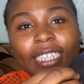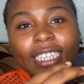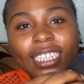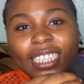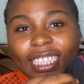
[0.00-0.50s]

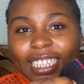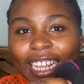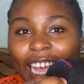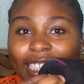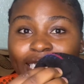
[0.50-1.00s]
this
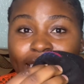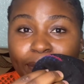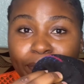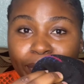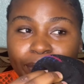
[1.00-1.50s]
as the
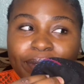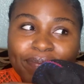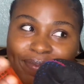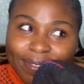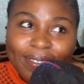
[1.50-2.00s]
nipple.
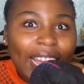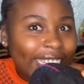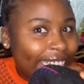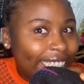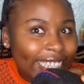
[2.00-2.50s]
As
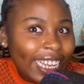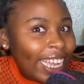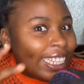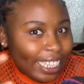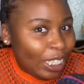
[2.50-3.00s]
I said, I
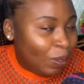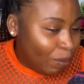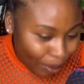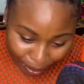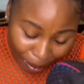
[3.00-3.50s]
can't
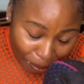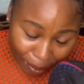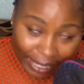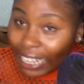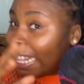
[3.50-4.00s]
expose my
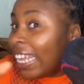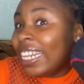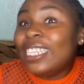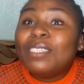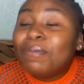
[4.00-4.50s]
breast and I can't
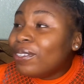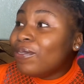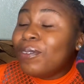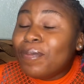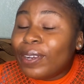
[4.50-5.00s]
expose
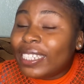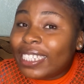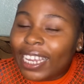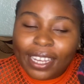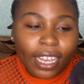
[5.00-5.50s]
real breast
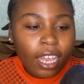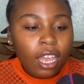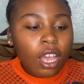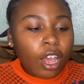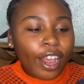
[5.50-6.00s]
here.
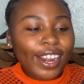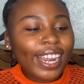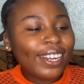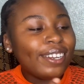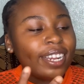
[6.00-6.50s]

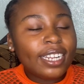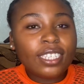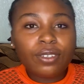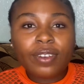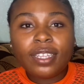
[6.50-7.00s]
Alright, let's
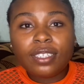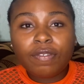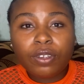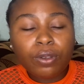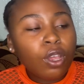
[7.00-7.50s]
go right into the
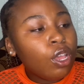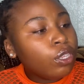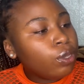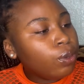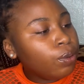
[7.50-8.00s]
video.
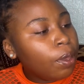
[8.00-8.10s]
So